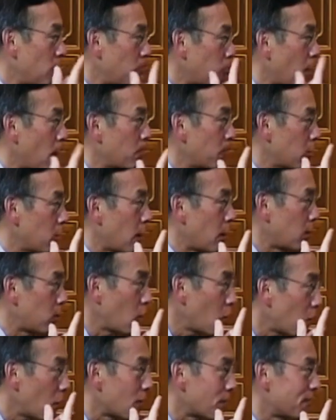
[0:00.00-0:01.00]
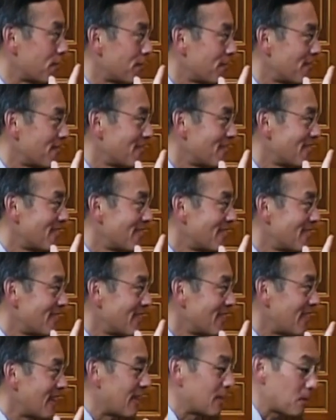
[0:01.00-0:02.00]
Every property that I know of,
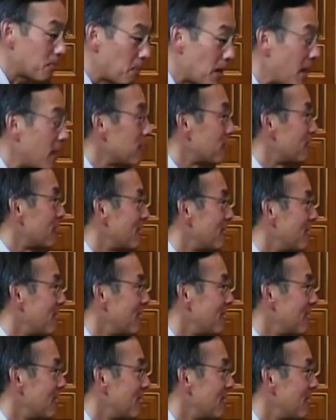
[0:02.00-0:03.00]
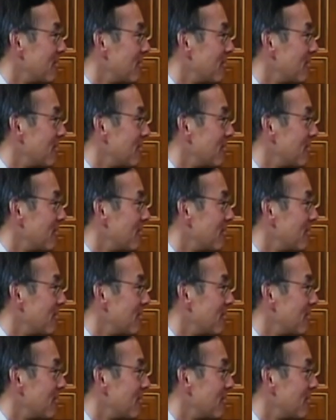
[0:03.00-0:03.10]
it depends.